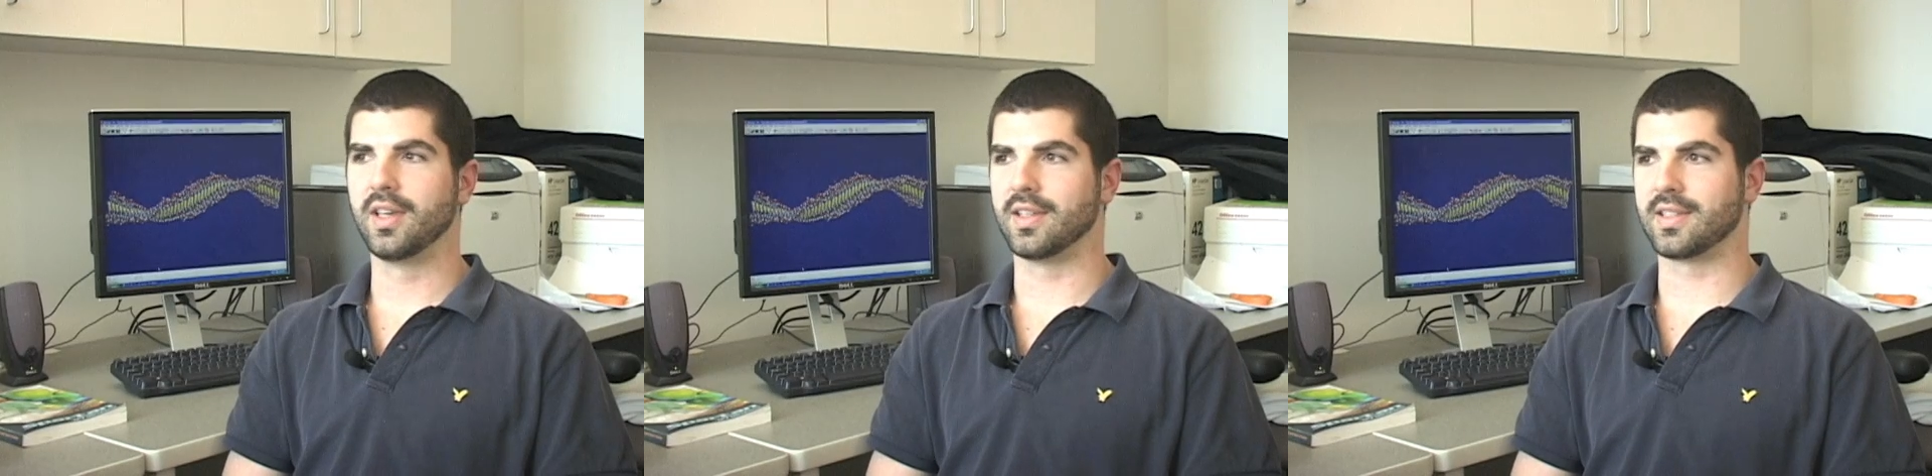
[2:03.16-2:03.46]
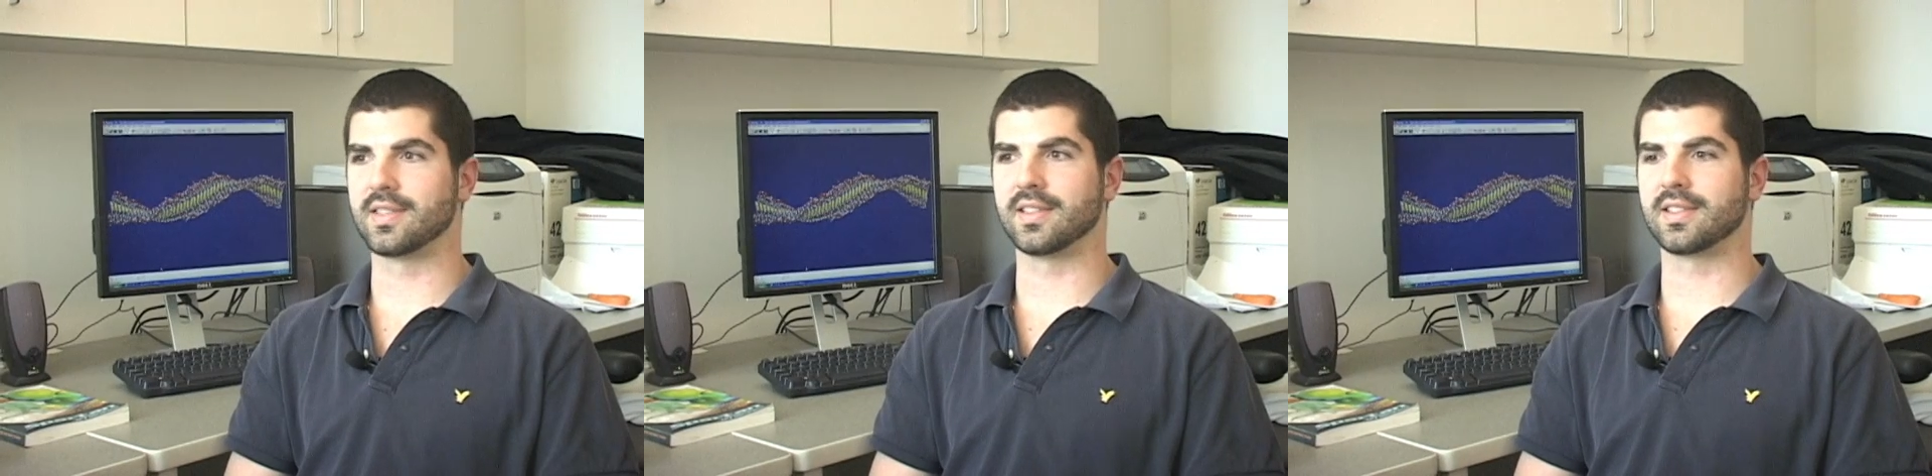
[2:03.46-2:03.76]
this
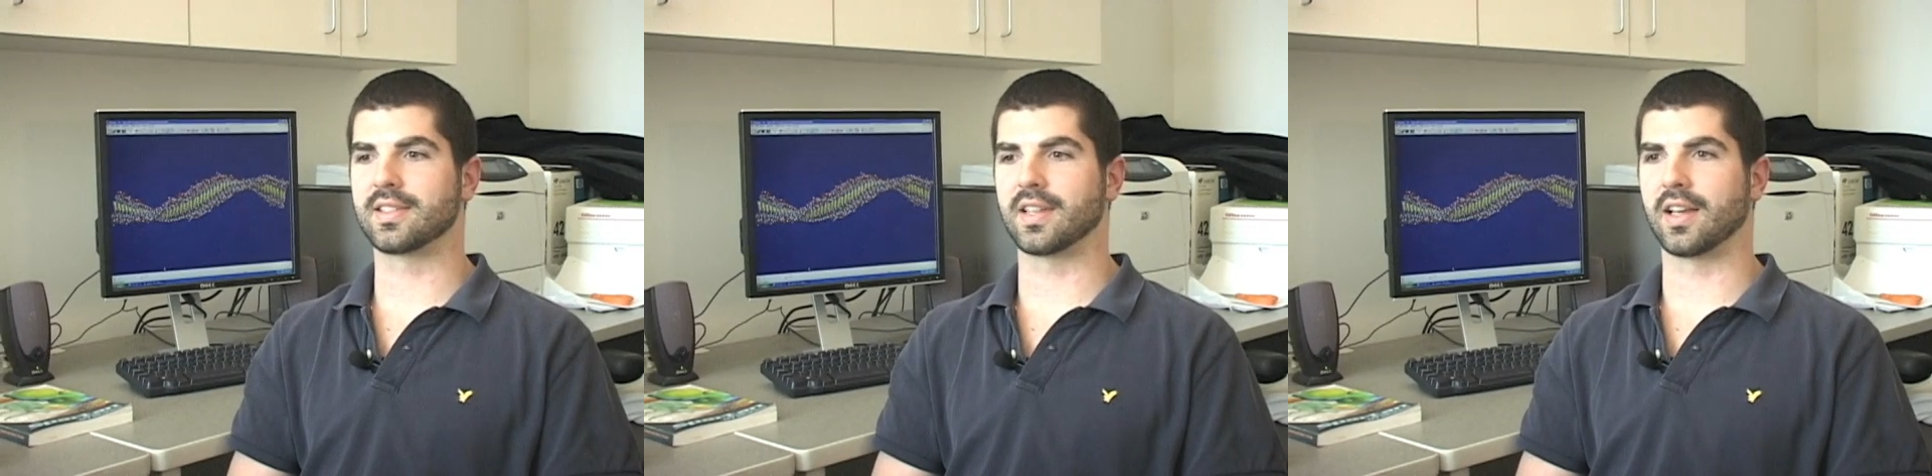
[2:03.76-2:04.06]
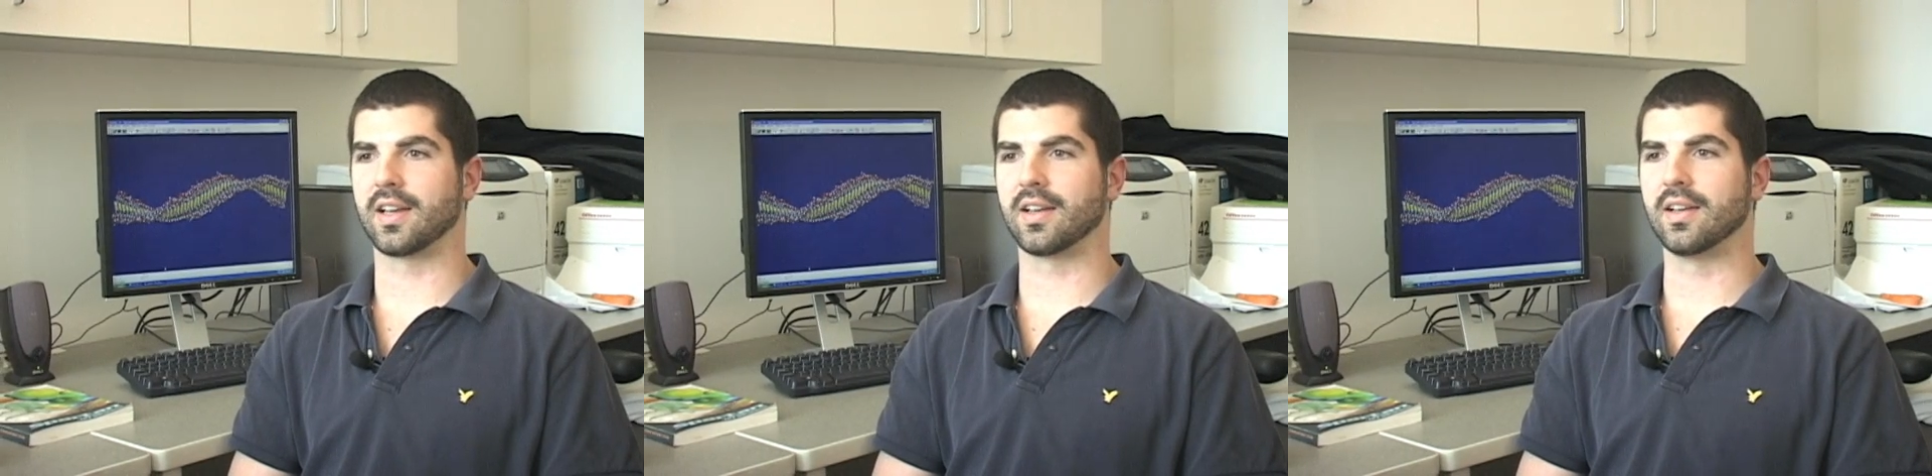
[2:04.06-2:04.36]
isn't
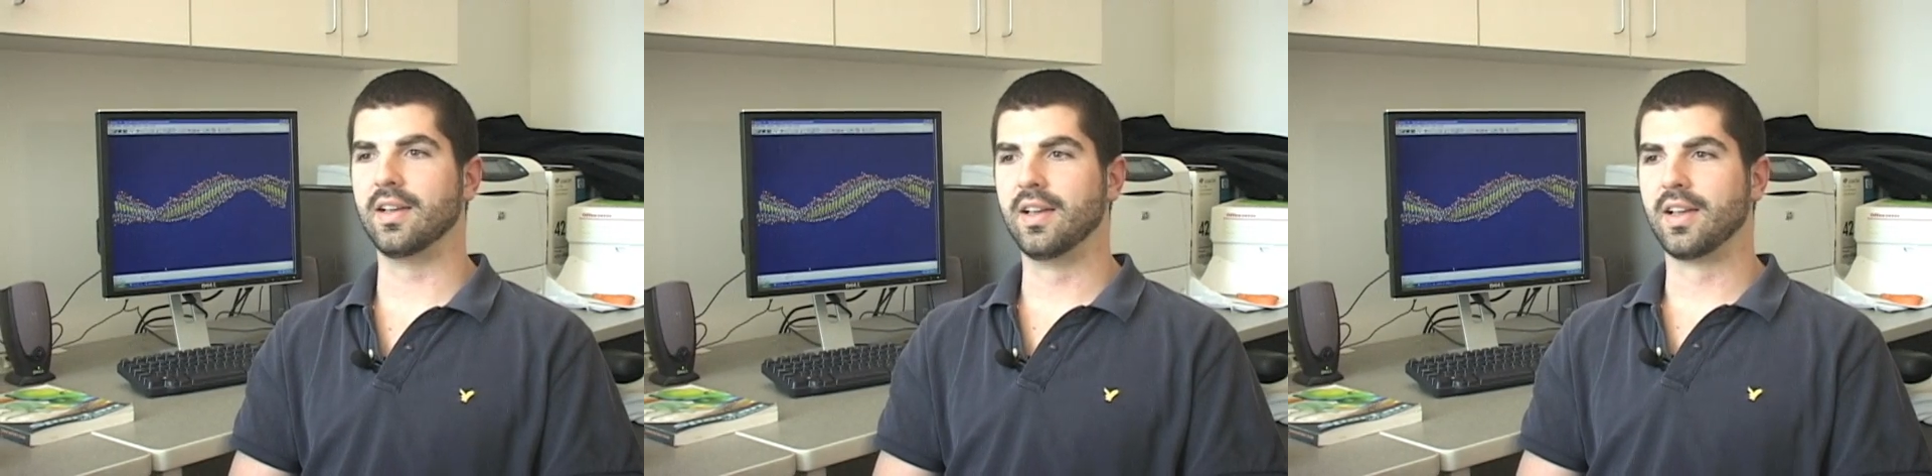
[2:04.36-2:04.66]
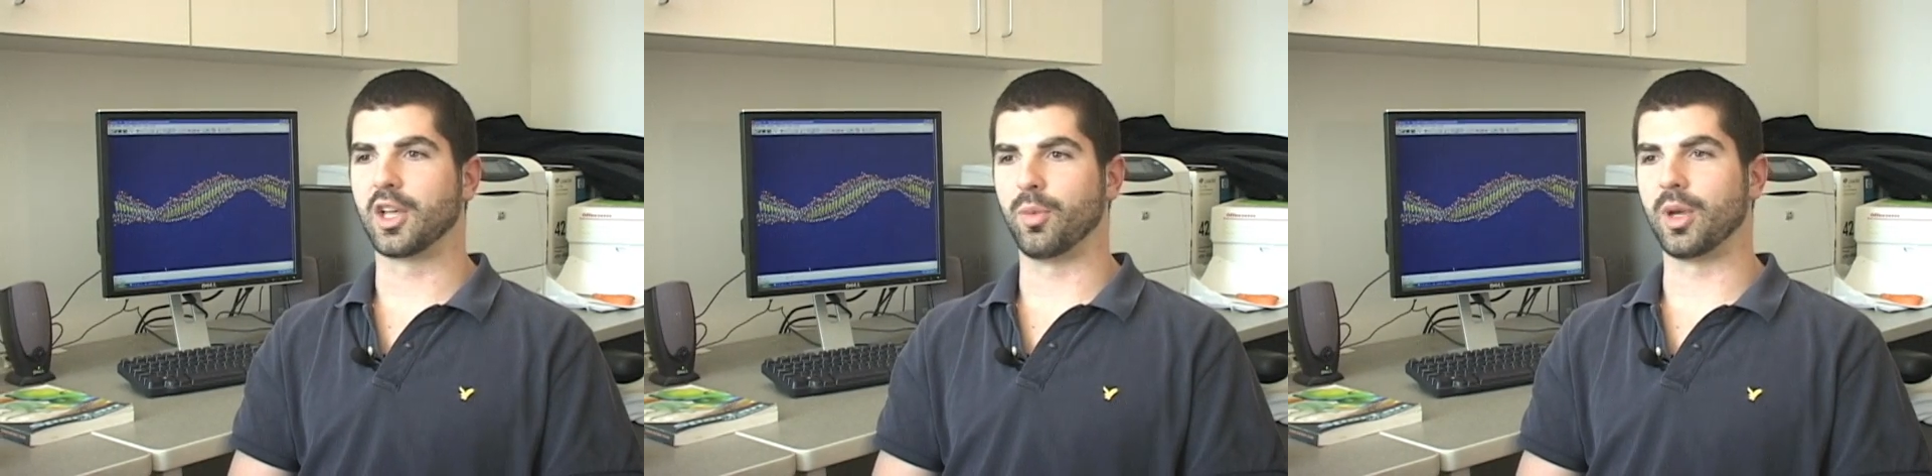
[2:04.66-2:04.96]
uh,
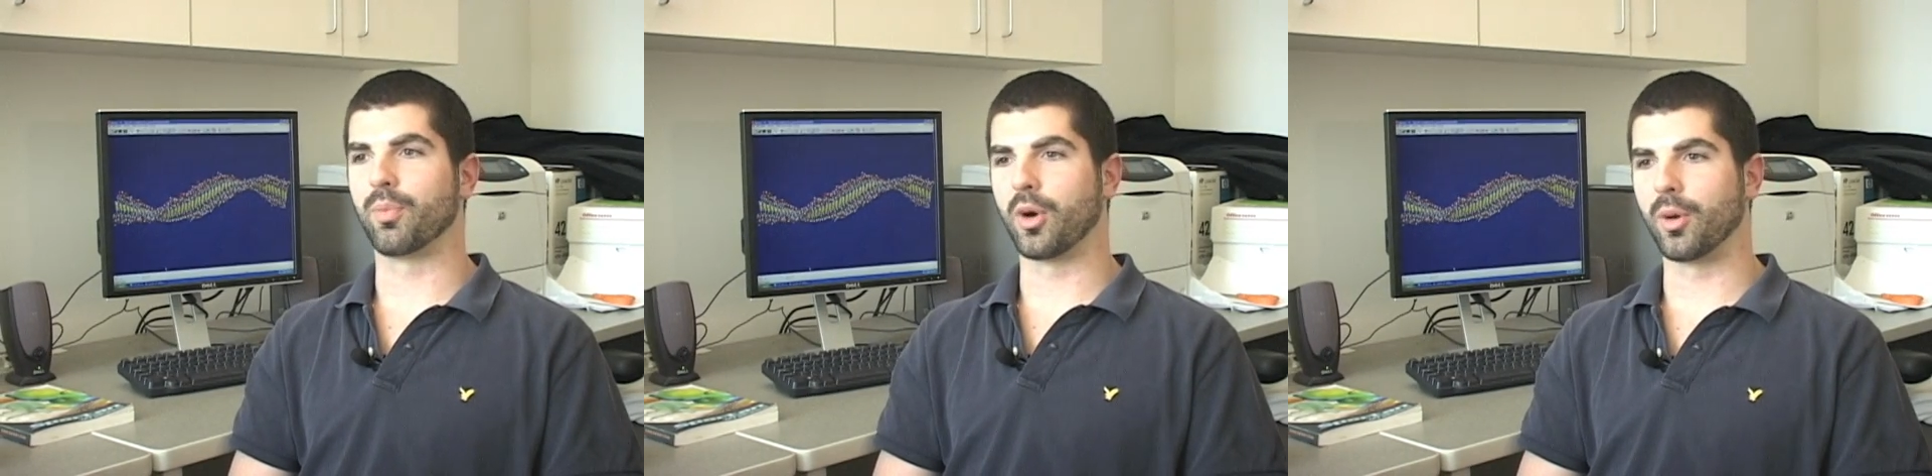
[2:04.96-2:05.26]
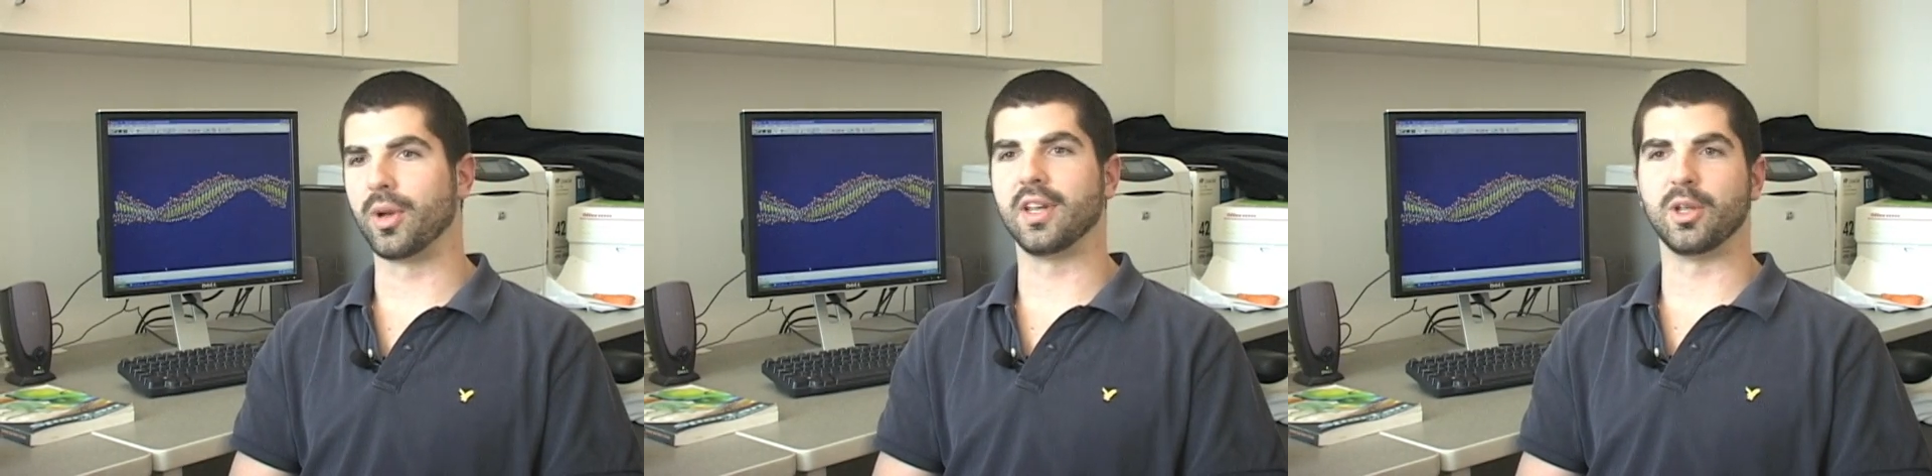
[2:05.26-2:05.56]
going to be a
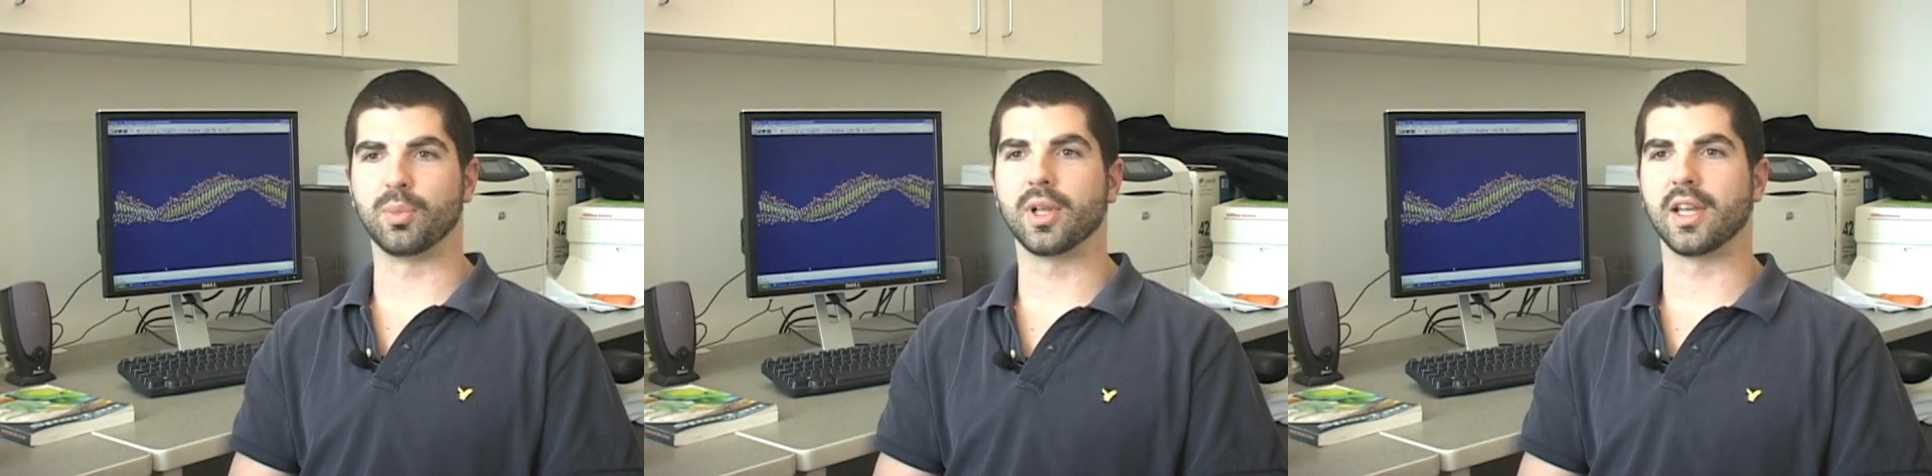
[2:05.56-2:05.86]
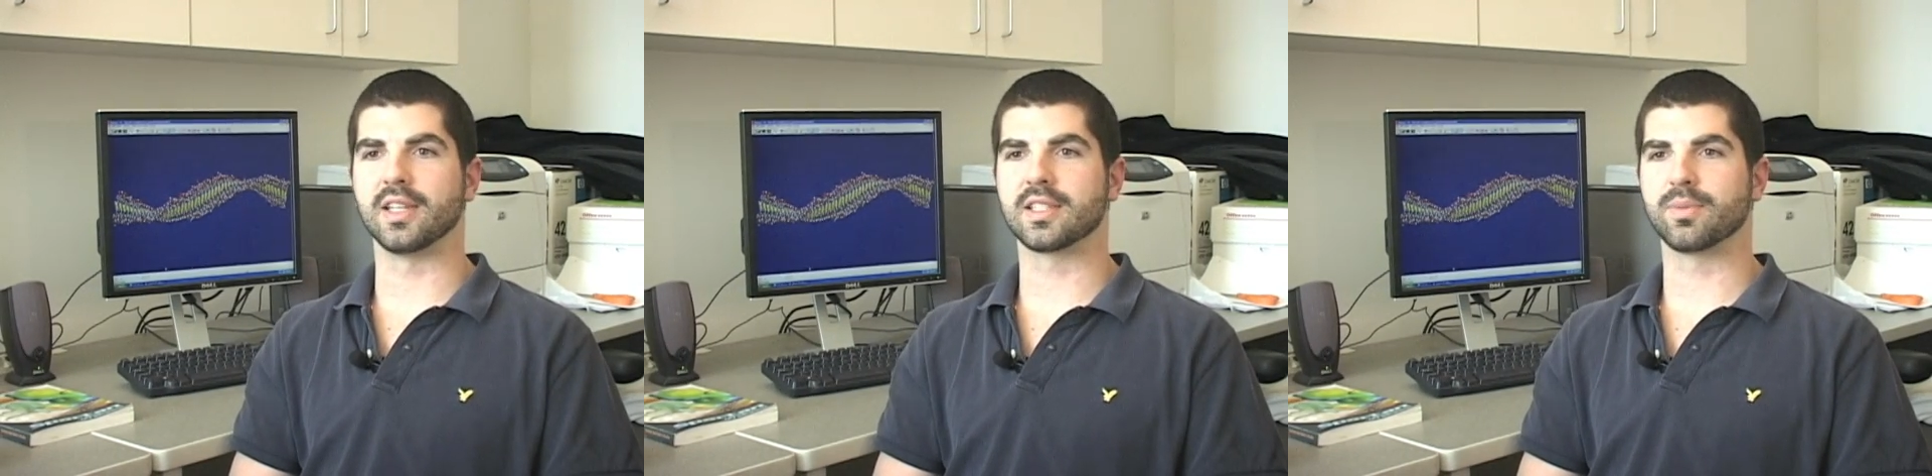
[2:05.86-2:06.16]
permanent
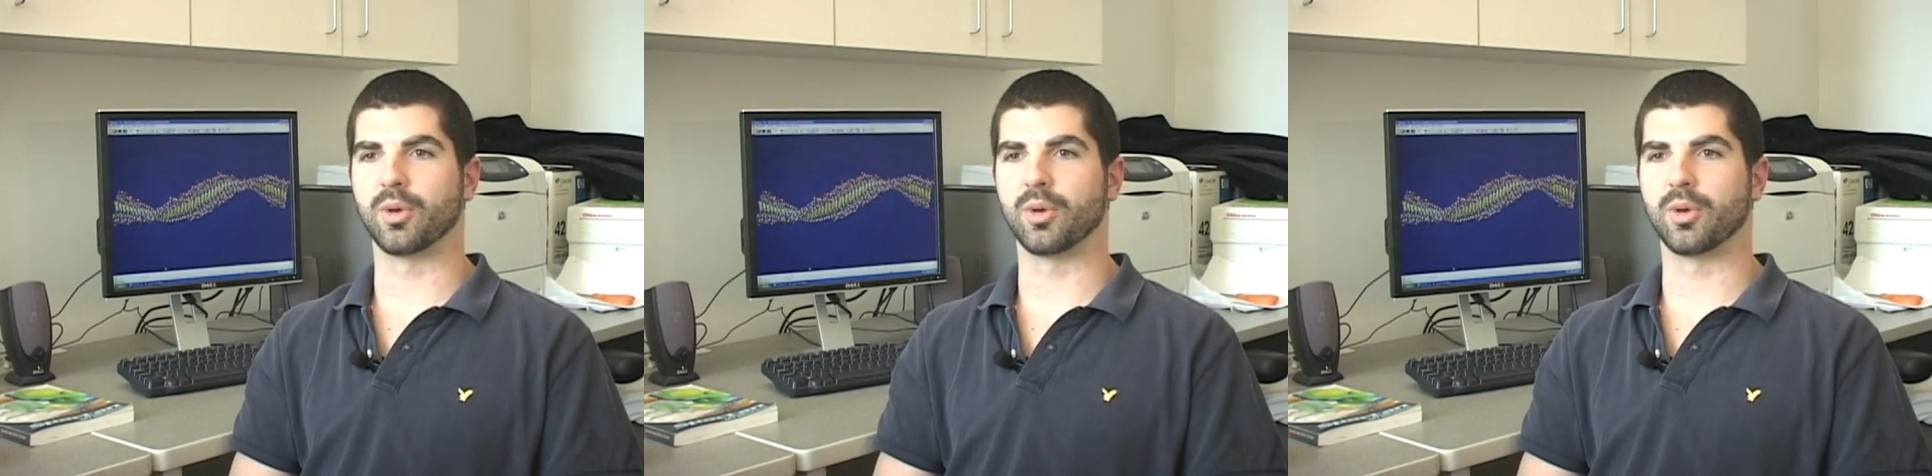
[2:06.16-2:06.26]
implant,